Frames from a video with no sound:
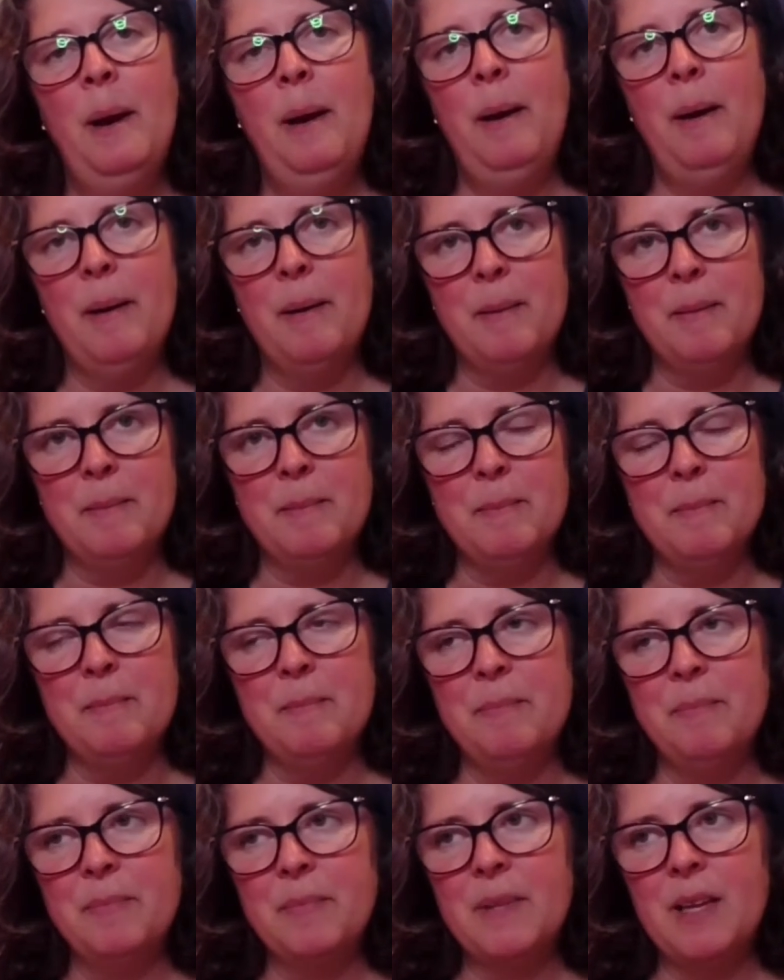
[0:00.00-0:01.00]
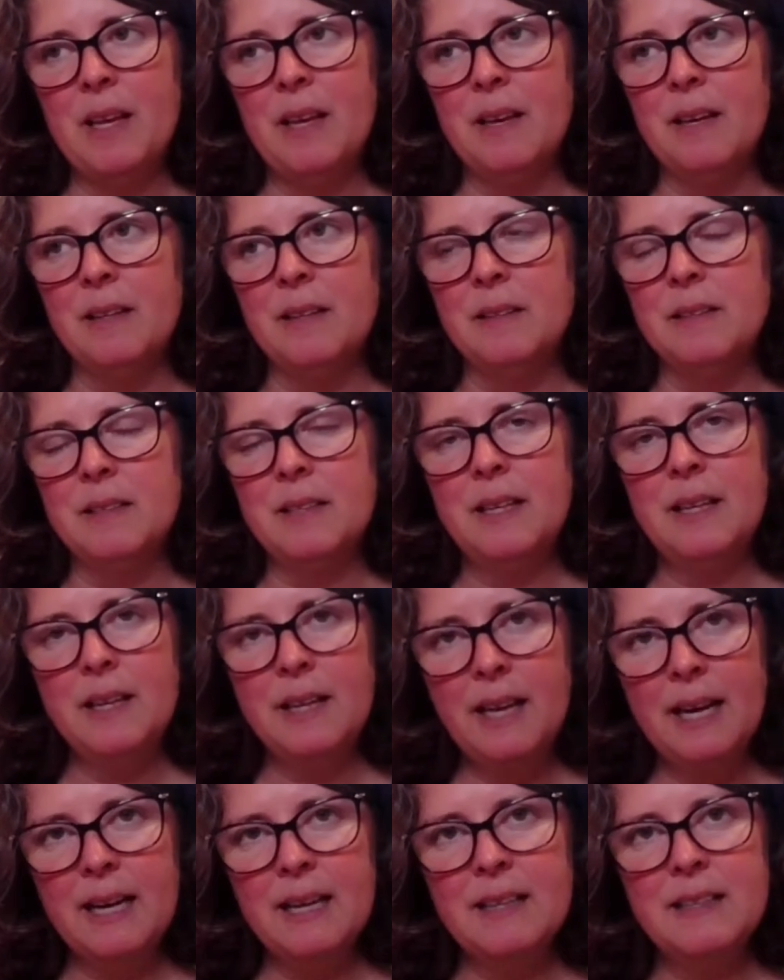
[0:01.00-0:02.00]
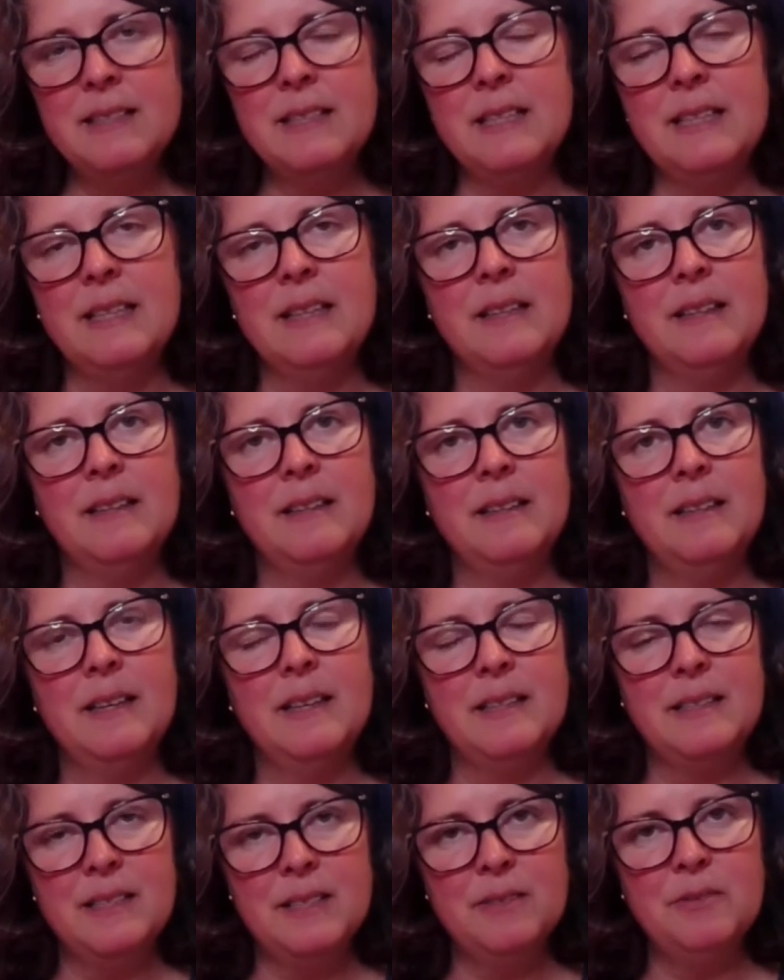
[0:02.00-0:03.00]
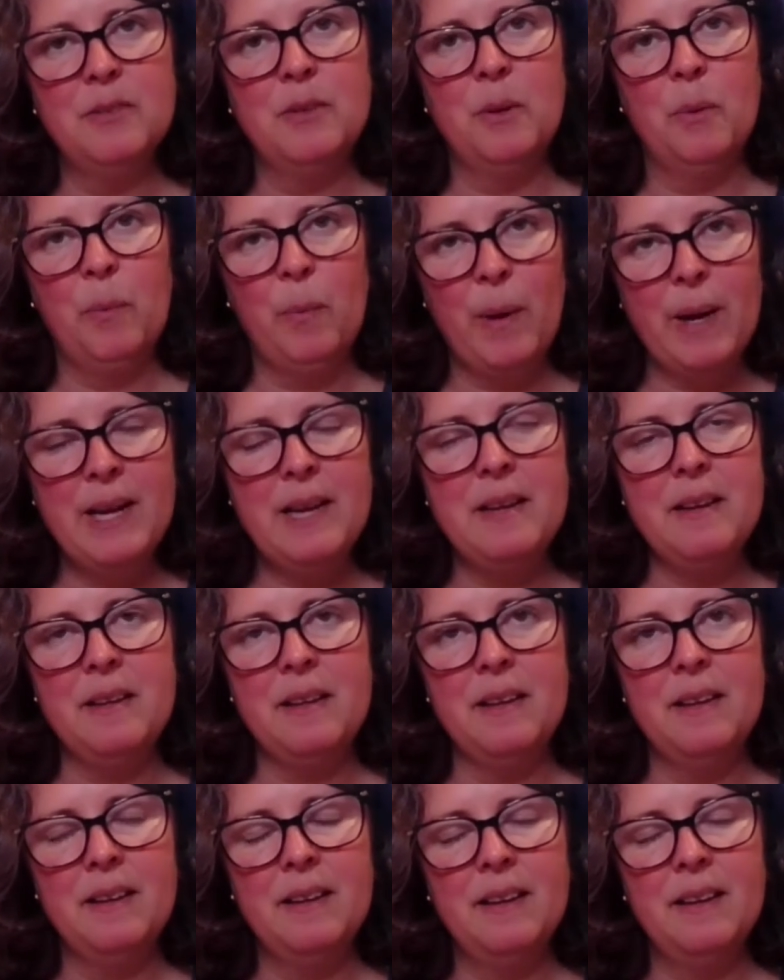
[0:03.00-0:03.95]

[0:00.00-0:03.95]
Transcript: and connect in a different way